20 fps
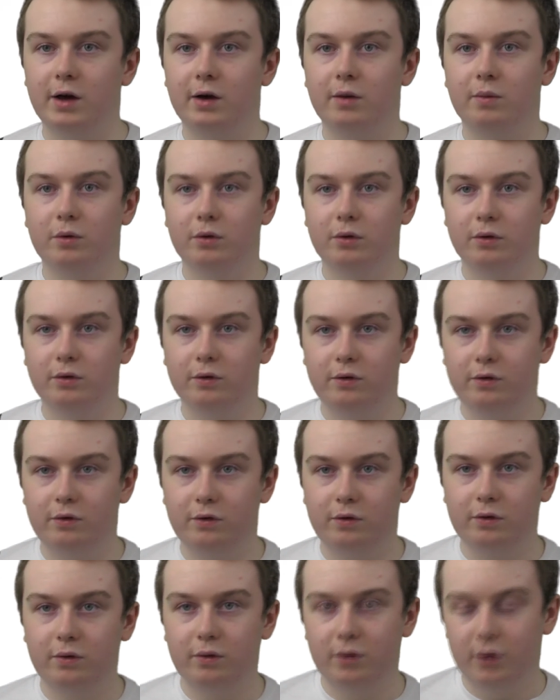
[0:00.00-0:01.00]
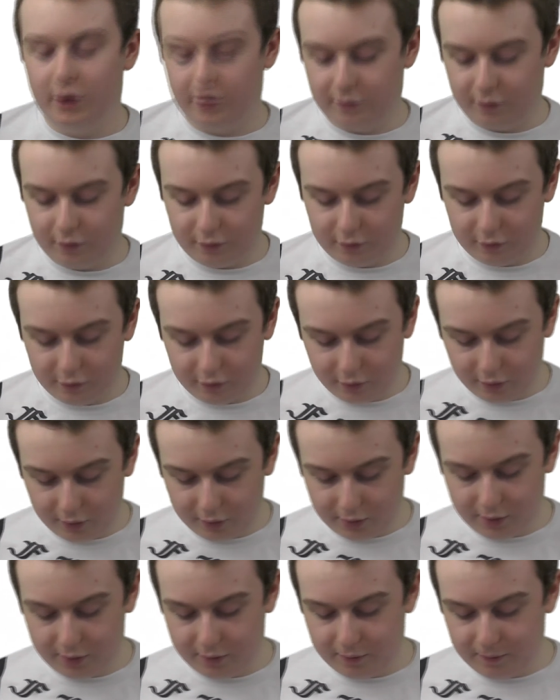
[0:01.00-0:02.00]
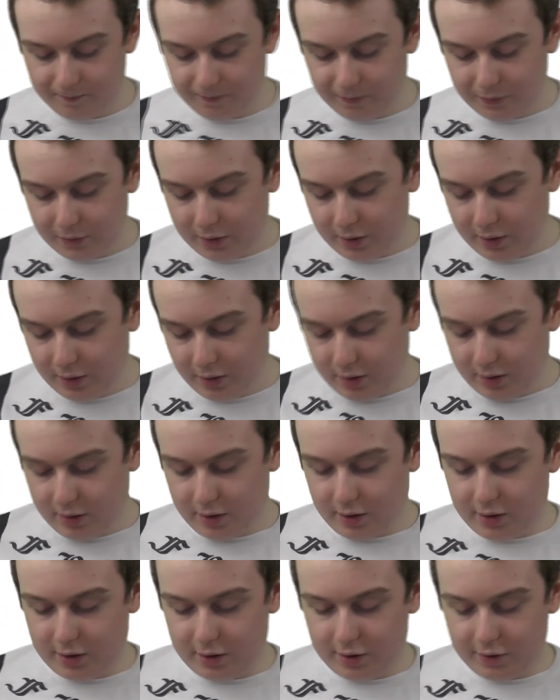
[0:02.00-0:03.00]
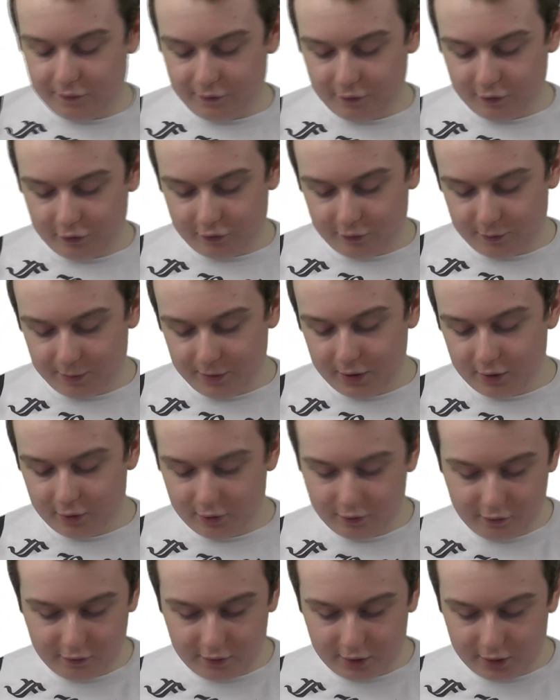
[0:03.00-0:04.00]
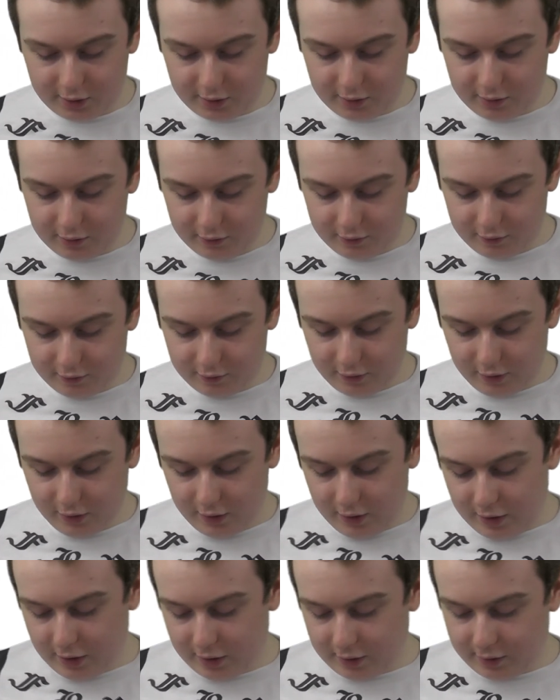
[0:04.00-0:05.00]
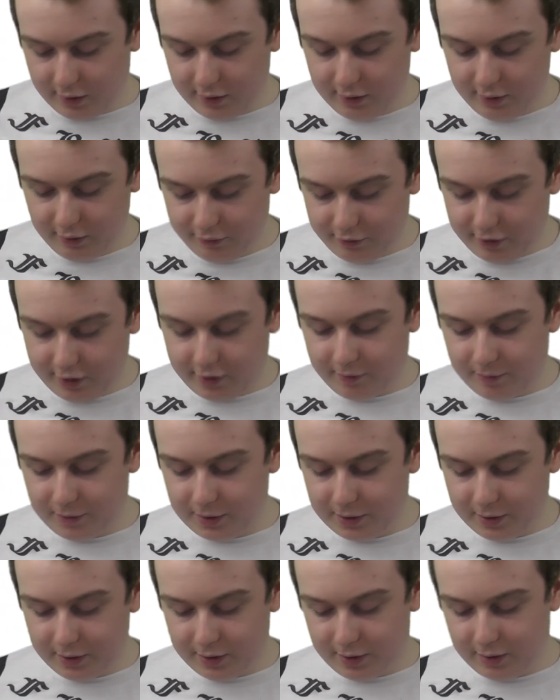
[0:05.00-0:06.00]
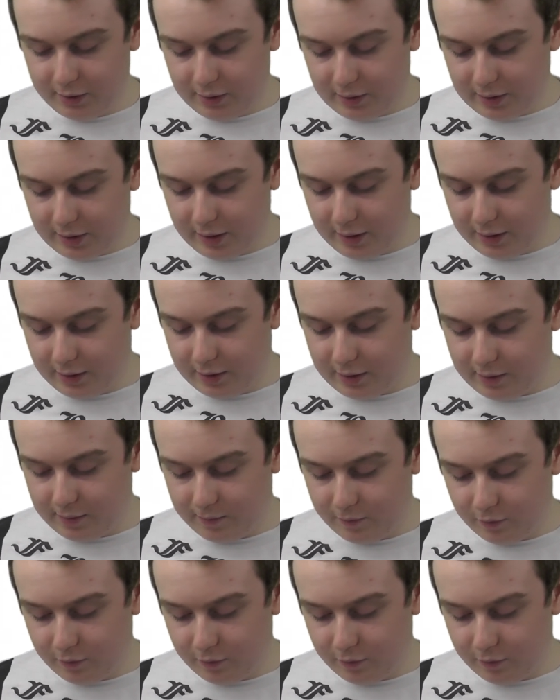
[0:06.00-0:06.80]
it once everything's sorted out. For speaker stands, I'd highly recommend getting the K&M